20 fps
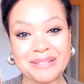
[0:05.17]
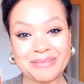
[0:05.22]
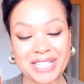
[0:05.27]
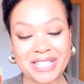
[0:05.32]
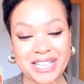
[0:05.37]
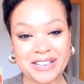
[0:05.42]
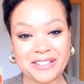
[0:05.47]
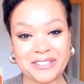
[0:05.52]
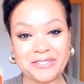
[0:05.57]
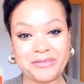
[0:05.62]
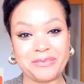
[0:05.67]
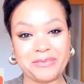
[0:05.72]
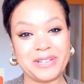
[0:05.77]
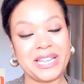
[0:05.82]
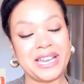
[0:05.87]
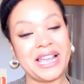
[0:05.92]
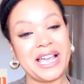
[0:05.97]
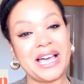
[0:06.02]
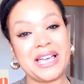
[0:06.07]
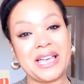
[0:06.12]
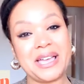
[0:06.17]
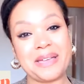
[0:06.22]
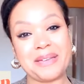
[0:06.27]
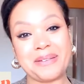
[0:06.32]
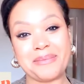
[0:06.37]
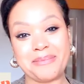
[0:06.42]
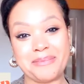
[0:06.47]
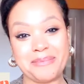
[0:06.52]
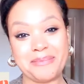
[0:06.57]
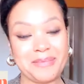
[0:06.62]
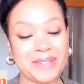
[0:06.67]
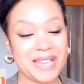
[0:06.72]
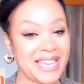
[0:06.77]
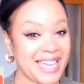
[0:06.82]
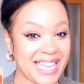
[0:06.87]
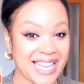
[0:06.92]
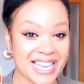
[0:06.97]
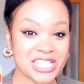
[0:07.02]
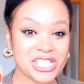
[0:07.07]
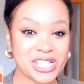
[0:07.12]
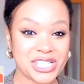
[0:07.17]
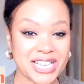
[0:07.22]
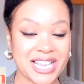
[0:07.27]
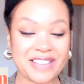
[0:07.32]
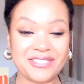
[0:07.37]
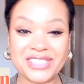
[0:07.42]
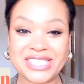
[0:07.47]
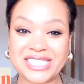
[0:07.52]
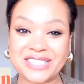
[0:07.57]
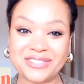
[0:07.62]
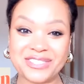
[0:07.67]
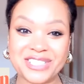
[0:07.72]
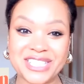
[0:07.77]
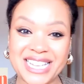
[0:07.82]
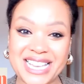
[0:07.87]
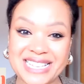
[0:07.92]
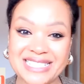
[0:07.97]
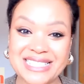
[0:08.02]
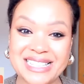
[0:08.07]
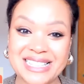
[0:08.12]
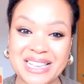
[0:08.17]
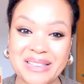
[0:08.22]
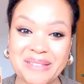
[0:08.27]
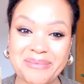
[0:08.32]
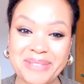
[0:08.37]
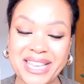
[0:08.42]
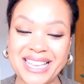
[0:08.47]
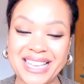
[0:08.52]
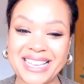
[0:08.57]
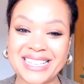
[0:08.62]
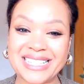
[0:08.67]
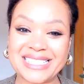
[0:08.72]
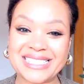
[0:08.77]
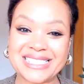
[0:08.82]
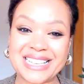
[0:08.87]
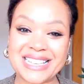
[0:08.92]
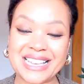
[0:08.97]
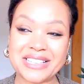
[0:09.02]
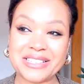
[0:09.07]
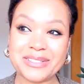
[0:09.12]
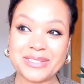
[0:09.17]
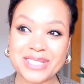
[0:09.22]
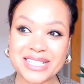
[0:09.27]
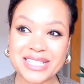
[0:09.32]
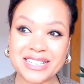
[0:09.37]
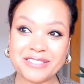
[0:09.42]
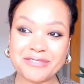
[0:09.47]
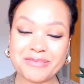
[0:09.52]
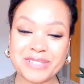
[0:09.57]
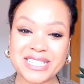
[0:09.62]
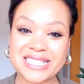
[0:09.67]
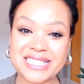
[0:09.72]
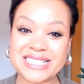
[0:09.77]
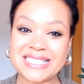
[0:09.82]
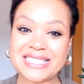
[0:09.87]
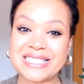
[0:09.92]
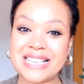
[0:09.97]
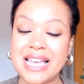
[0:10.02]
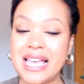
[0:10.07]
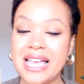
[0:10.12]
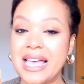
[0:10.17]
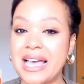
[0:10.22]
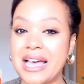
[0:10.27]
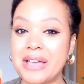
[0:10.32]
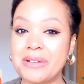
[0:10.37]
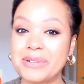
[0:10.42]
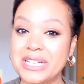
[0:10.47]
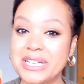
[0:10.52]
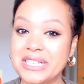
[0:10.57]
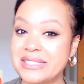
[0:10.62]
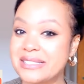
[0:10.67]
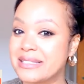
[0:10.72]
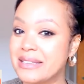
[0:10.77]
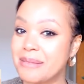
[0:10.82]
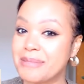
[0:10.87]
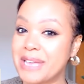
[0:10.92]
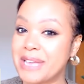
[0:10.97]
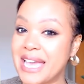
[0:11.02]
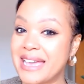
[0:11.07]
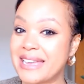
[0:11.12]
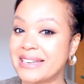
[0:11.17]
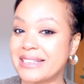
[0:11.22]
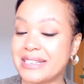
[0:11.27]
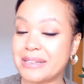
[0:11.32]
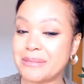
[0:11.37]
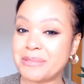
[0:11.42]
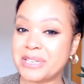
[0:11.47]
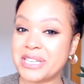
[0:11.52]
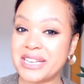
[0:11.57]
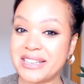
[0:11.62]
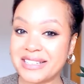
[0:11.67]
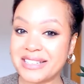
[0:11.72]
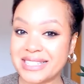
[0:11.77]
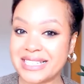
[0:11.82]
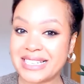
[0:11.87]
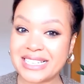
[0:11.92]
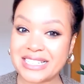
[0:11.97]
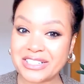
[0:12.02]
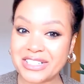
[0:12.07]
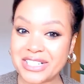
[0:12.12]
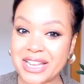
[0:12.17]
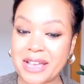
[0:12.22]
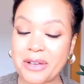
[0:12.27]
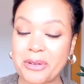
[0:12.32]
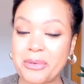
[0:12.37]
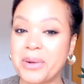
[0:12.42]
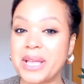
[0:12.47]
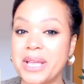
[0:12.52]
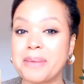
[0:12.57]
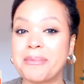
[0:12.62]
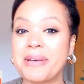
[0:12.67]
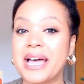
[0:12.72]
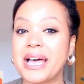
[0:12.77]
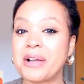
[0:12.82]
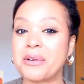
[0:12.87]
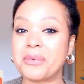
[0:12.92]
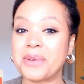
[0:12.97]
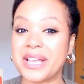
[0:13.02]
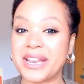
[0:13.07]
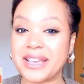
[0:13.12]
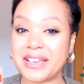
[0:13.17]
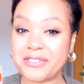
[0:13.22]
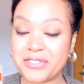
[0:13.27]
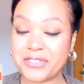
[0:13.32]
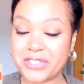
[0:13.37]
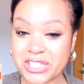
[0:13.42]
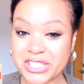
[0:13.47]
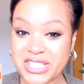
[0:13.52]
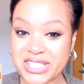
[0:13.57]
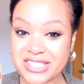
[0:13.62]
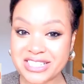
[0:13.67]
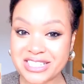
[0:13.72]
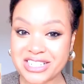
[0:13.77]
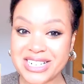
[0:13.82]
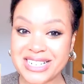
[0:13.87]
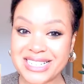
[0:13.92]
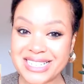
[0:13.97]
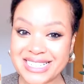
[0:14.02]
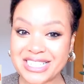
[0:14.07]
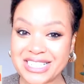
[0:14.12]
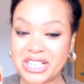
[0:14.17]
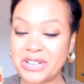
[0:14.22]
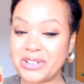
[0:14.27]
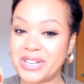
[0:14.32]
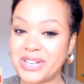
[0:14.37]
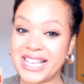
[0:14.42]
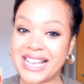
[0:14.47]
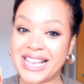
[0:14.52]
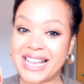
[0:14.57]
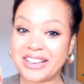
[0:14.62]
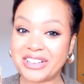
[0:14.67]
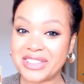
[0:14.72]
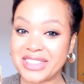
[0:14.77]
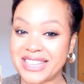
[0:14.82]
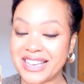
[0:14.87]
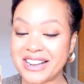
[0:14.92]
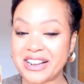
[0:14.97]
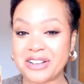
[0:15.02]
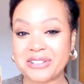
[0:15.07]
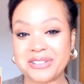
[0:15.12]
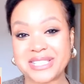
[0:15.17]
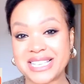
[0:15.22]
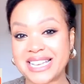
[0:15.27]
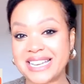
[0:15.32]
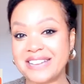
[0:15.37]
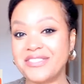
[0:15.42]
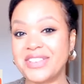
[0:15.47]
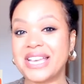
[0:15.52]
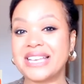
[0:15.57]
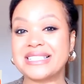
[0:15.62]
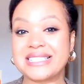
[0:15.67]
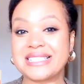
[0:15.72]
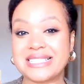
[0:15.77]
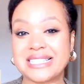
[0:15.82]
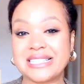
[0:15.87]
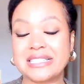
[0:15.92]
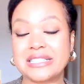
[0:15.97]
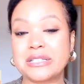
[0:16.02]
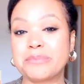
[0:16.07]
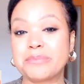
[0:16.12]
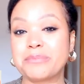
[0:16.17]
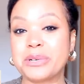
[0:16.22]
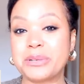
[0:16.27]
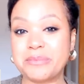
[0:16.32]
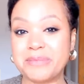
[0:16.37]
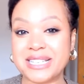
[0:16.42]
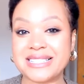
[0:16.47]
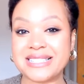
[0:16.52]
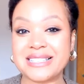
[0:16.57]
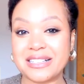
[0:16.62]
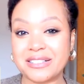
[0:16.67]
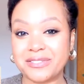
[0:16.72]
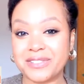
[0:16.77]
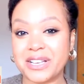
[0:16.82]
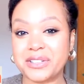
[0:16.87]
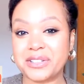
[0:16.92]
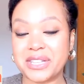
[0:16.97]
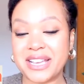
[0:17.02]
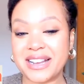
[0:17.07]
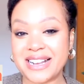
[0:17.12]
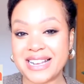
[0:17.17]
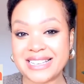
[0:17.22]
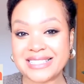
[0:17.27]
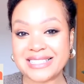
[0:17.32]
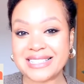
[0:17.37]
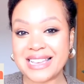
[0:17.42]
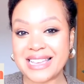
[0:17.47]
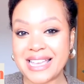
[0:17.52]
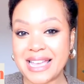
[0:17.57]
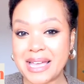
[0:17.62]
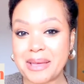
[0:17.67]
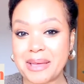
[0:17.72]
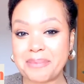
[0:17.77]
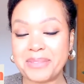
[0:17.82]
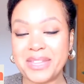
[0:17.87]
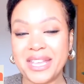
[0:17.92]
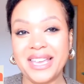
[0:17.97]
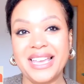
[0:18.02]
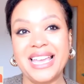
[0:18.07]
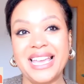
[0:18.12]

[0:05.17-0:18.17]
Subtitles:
name Love, but I actually have a different last name, and I use Love because I wanted some anonymity on the internet way back when I first started going out there. I was kind of hesitant to put myself out there as I am.